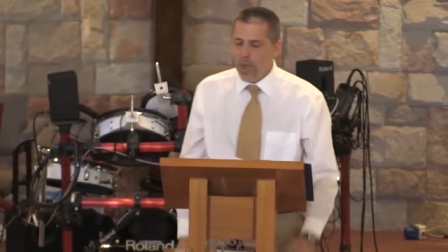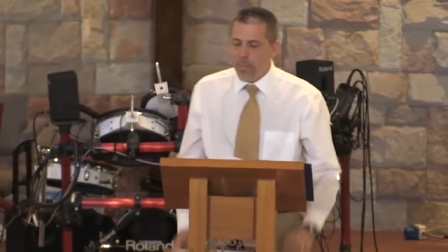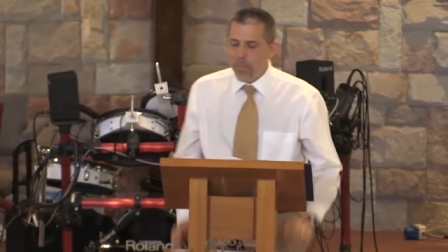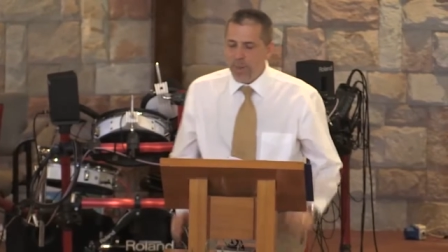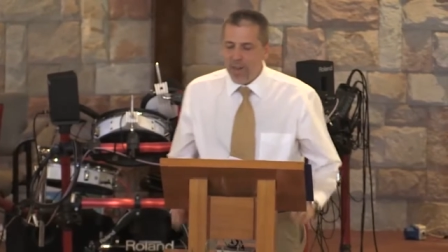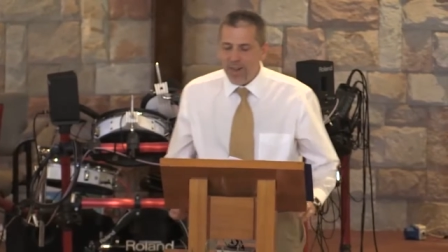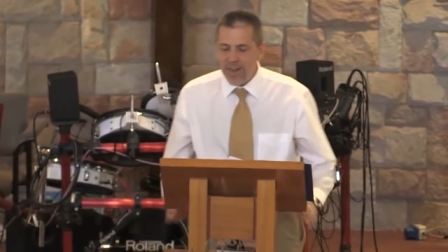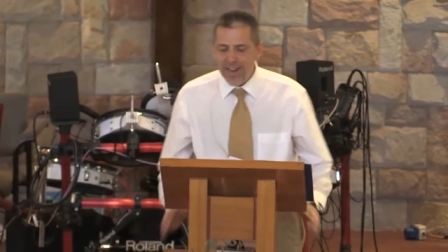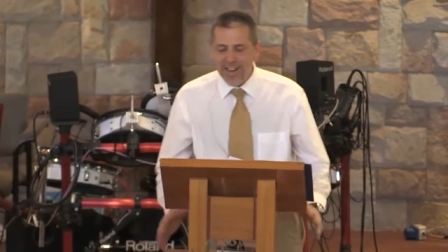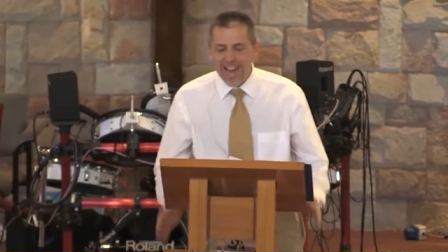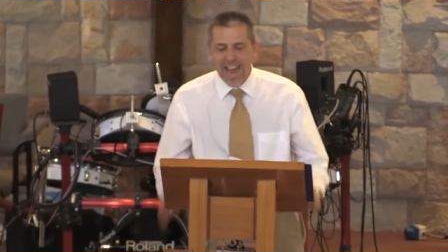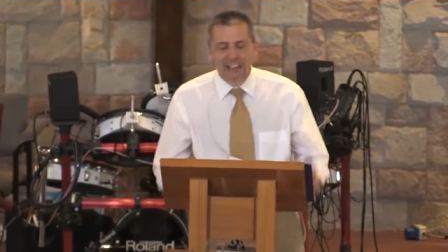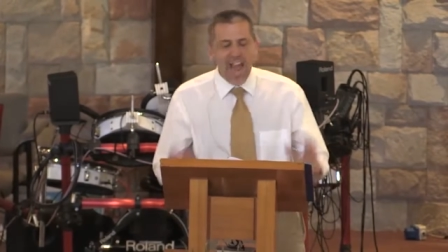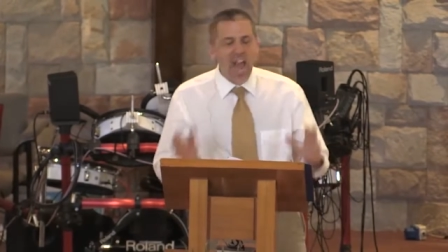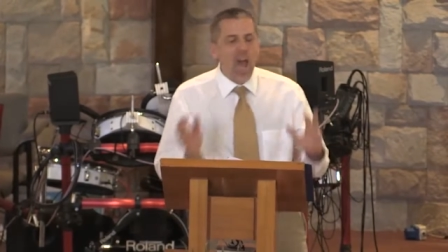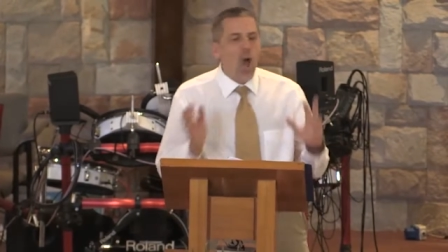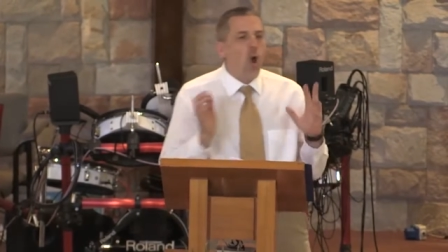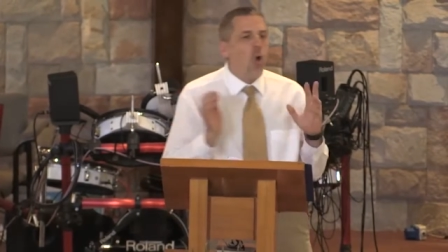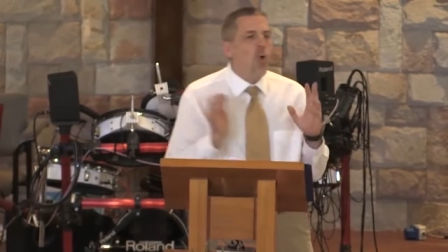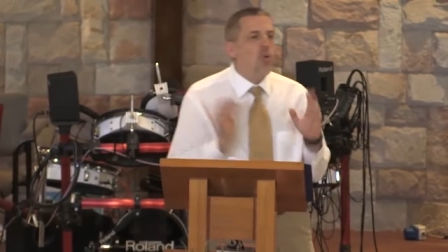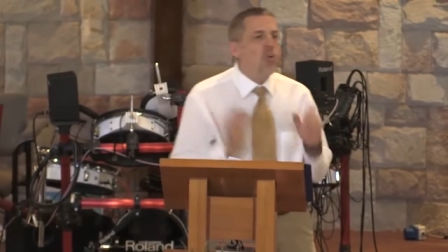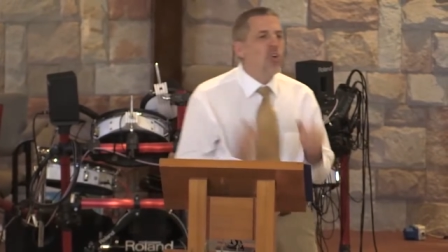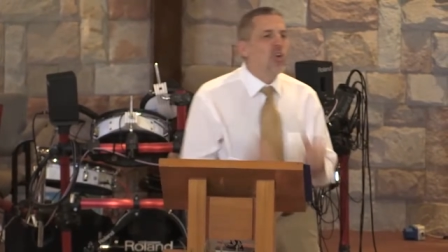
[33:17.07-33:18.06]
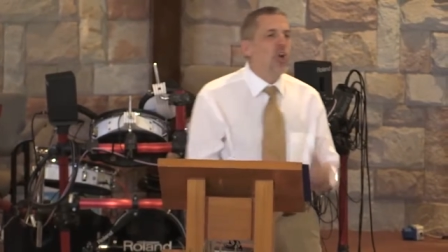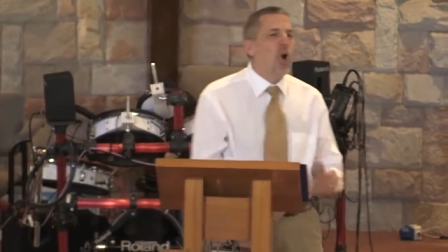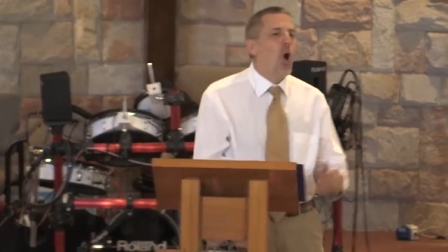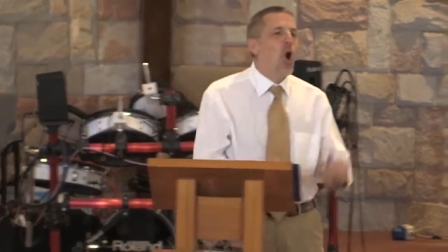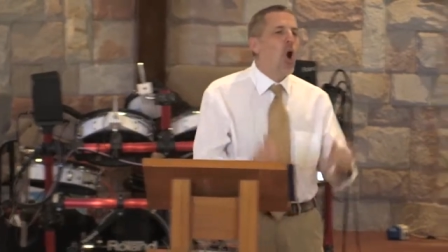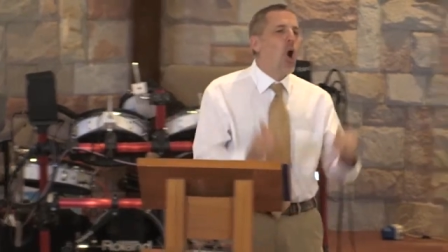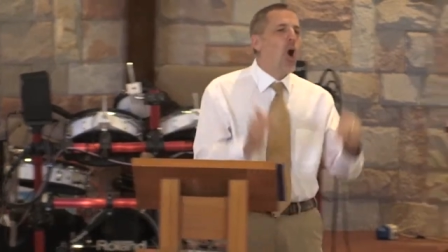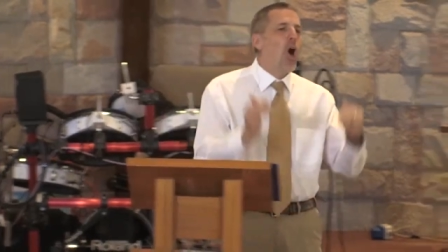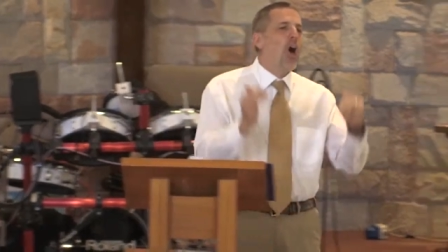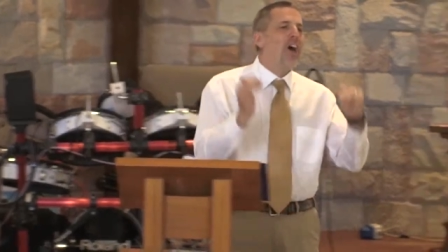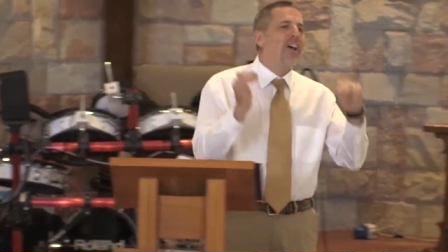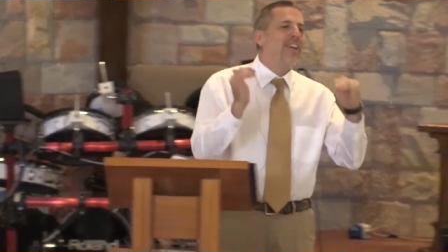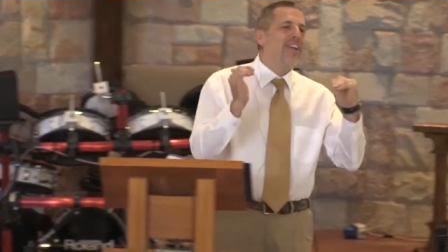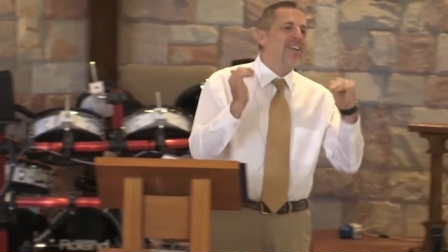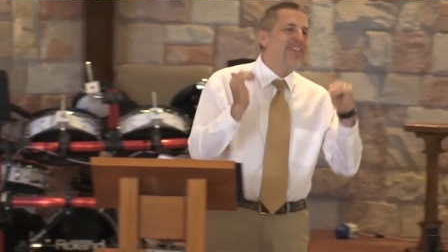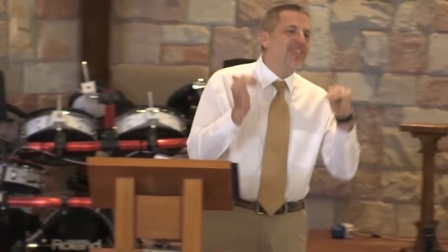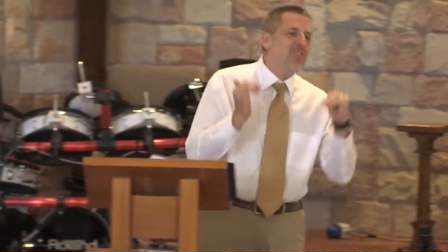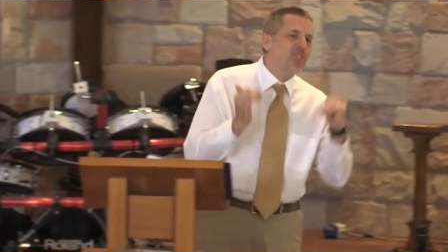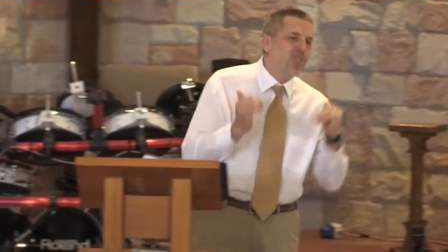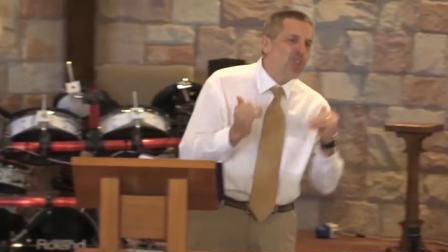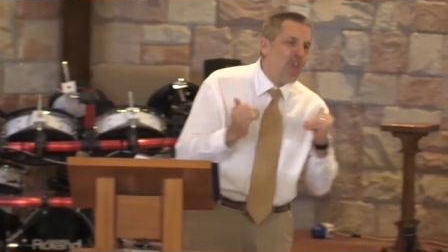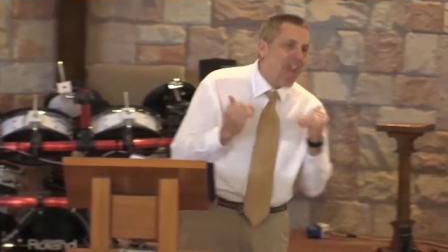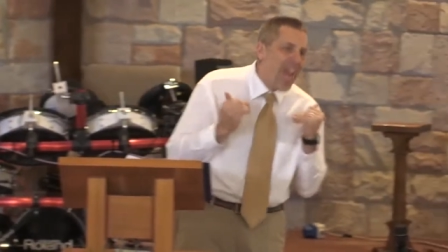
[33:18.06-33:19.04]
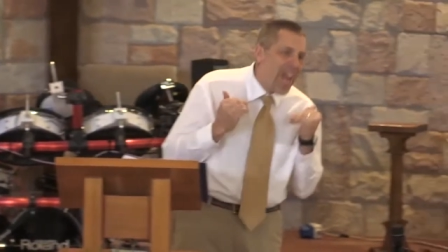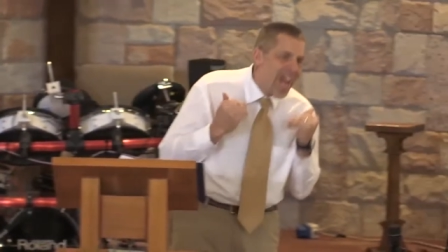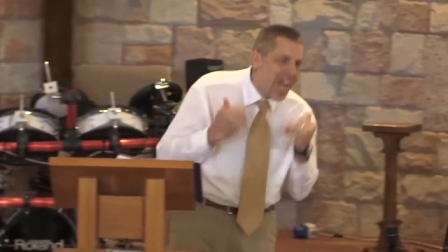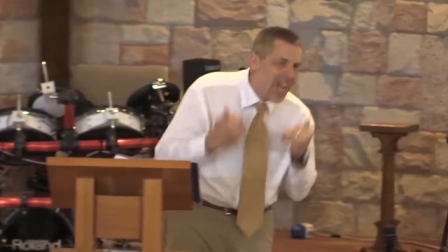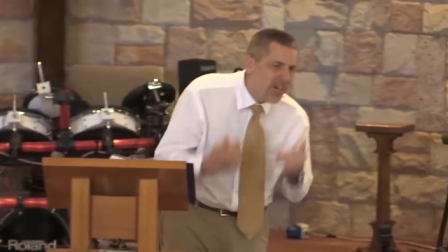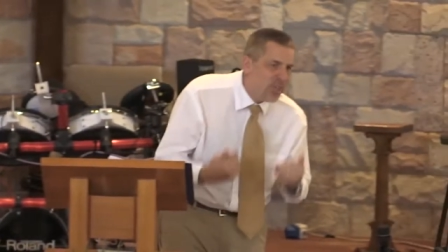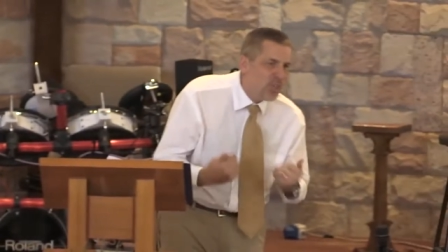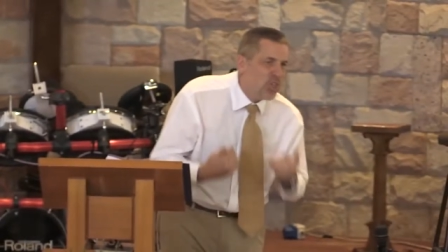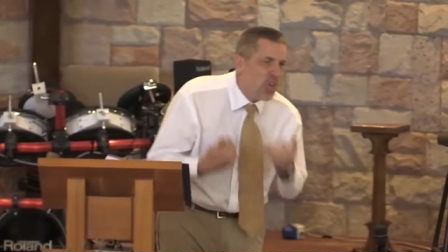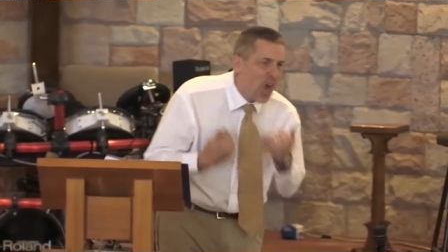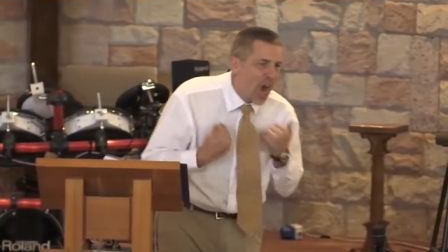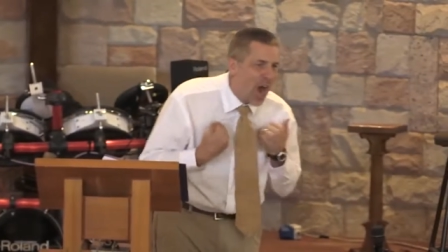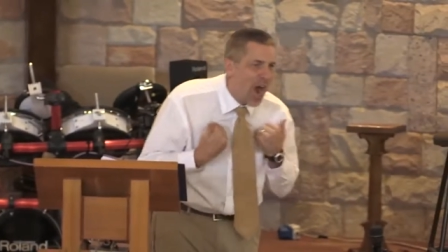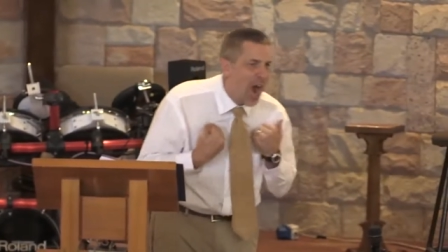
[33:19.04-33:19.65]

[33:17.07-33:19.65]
But now, God, change